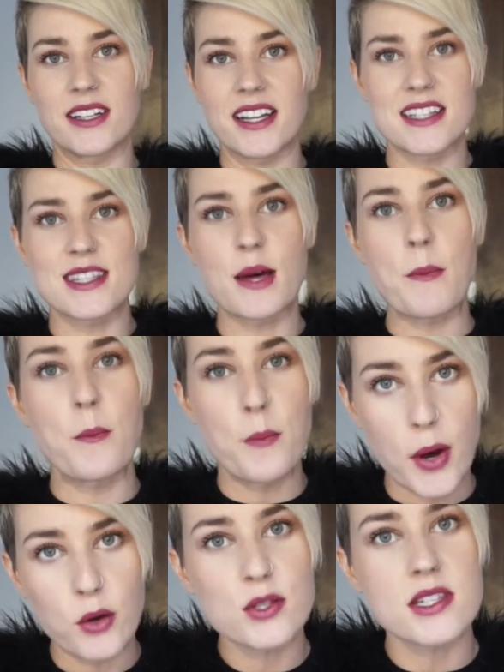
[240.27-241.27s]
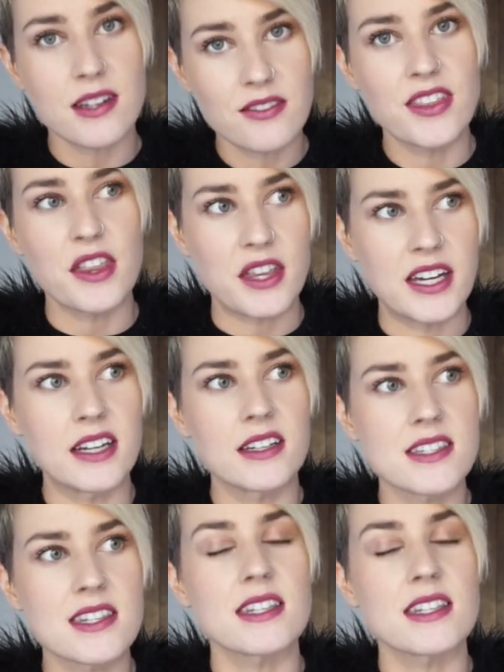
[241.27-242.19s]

realized that most of the things